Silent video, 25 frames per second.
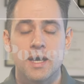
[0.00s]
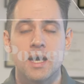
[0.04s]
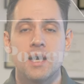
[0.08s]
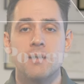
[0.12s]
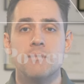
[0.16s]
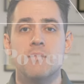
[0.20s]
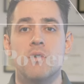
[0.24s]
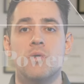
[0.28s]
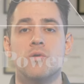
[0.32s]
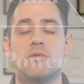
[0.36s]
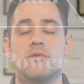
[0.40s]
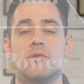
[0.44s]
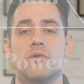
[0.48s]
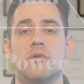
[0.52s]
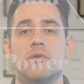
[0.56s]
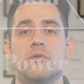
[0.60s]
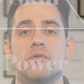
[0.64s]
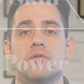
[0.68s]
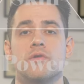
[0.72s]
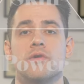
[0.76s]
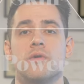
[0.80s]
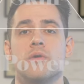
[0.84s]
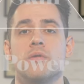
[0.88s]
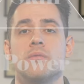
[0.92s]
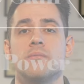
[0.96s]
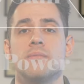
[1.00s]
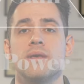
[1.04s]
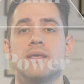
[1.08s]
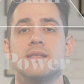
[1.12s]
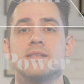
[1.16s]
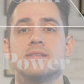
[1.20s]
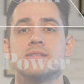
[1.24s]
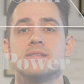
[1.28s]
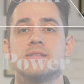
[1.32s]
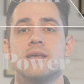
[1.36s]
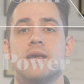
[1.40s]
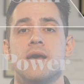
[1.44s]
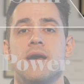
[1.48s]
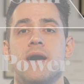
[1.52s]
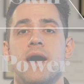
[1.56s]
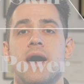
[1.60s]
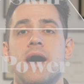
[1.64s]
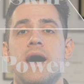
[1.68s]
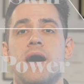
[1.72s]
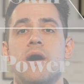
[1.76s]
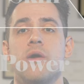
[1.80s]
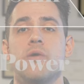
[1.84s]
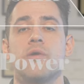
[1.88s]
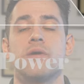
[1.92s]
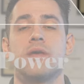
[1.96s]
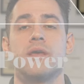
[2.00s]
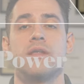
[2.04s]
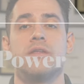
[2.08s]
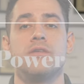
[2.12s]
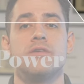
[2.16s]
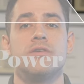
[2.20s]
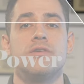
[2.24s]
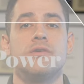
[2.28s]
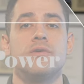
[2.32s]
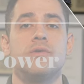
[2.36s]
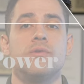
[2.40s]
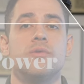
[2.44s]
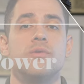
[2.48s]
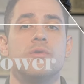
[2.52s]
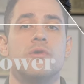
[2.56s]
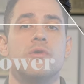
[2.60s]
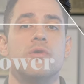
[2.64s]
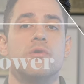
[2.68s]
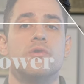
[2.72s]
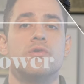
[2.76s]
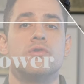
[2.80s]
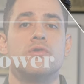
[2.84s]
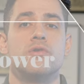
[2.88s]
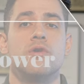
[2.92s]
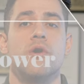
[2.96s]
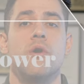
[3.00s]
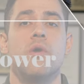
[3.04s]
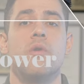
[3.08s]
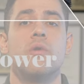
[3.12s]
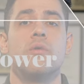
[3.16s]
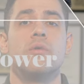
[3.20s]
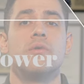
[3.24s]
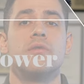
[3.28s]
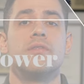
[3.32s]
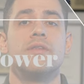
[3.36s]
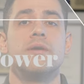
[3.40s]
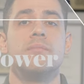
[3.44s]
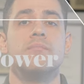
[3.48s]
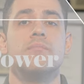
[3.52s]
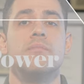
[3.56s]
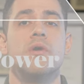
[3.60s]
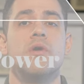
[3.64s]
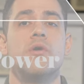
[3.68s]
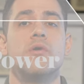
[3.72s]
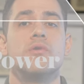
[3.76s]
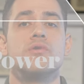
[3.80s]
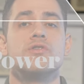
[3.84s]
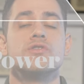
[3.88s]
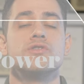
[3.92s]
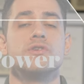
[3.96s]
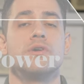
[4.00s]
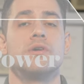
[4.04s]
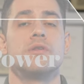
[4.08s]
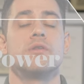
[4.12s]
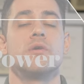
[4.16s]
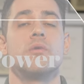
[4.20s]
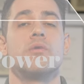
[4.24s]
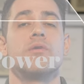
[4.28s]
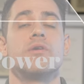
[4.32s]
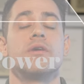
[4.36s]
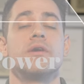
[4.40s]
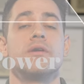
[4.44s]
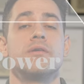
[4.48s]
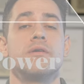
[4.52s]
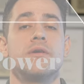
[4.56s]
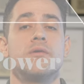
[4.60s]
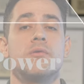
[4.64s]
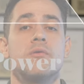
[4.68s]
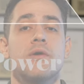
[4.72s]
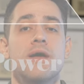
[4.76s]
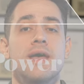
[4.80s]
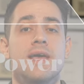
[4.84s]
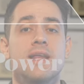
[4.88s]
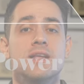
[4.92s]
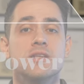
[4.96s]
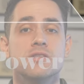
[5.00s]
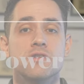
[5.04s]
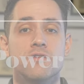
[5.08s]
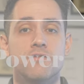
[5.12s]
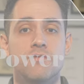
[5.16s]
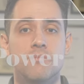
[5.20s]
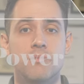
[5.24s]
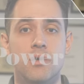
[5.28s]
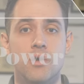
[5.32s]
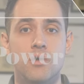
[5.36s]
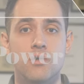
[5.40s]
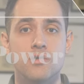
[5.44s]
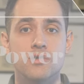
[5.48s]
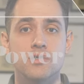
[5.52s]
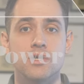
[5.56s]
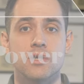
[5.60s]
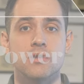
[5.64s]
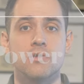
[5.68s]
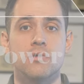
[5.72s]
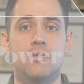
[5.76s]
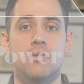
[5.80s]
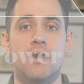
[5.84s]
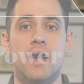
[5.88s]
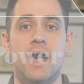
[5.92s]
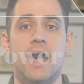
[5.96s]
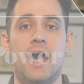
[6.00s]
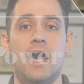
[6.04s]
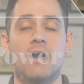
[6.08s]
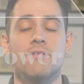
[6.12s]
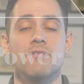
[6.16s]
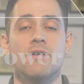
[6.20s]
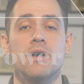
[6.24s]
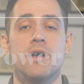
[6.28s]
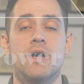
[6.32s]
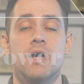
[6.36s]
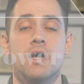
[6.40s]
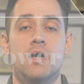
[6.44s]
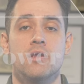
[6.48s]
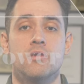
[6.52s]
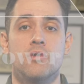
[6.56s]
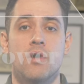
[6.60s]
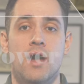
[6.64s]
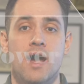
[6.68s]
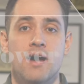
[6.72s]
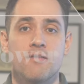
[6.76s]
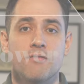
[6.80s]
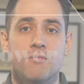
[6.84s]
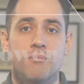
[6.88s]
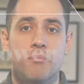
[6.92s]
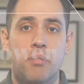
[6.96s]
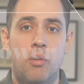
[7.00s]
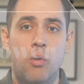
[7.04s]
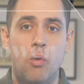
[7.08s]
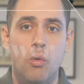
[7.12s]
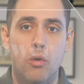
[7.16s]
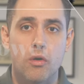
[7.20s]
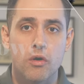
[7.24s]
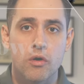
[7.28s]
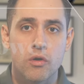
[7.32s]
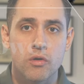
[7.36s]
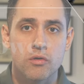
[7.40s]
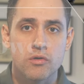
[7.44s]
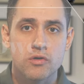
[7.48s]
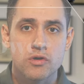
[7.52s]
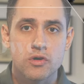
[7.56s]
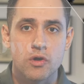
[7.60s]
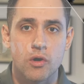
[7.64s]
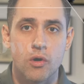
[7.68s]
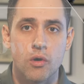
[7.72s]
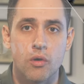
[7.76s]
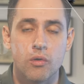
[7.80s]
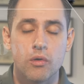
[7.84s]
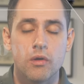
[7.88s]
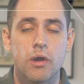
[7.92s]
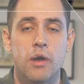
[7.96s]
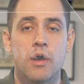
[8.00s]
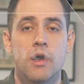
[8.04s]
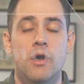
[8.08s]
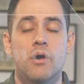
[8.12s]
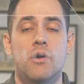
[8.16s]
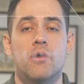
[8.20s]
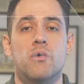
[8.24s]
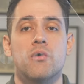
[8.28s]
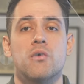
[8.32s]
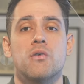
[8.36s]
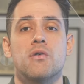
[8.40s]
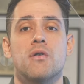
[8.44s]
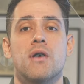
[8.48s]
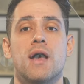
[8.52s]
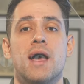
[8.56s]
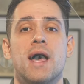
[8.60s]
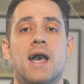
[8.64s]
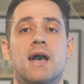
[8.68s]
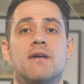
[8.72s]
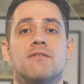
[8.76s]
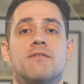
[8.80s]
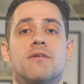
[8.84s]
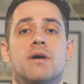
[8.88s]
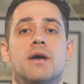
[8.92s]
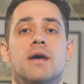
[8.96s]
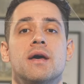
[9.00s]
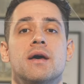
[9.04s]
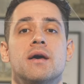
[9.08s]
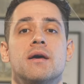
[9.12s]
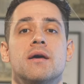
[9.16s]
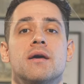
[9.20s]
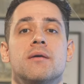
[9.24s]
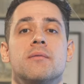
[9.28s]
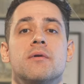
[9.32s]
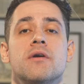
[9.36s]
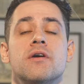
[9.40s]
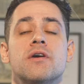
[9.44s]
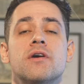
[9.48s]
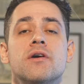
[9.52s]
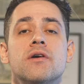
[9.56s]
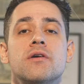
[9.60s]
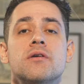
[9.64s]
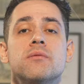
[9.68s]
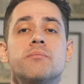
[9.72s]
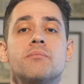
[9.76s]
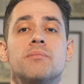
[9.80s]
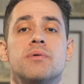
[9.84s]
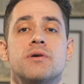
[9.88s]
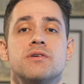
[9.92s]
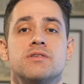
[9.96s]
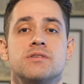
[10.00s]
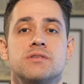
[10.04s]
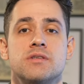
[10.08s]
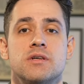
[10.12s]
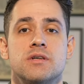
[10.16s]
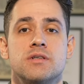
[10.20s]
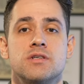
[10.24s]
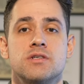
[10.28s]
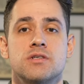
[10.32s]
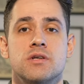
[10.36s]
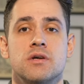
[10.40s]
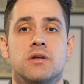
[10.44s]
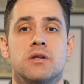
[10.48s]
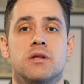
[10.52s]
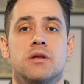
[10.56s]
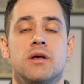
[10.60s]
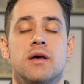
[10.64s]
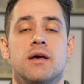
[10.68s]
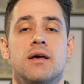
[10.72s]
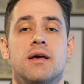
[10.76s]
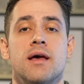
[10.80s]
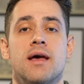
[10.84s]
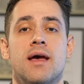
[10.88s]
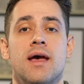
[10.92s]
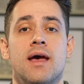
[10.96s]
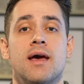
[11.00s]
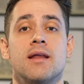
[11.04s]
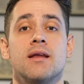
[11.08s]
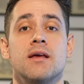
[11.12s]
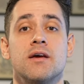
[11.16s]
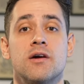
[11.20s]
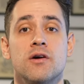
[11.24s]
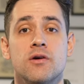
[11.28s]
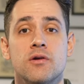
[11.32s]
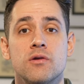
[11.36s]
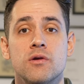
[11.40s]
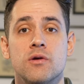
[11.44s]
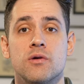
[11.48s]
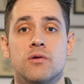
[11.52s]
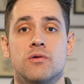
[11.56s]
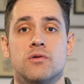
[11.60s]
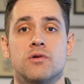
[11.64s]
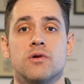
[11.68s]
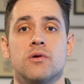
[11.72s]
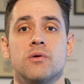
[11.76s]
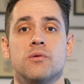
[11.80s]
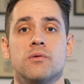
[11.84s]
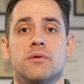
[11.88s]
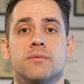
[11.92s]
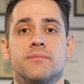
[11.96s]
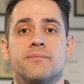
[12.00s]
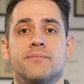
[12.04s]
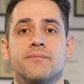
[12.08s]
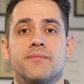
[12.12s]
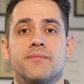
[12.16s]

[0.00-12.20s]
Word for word: And motor control means how can you control the motion or the range of motion you have? Do you have poor control or do you have good precision and good control?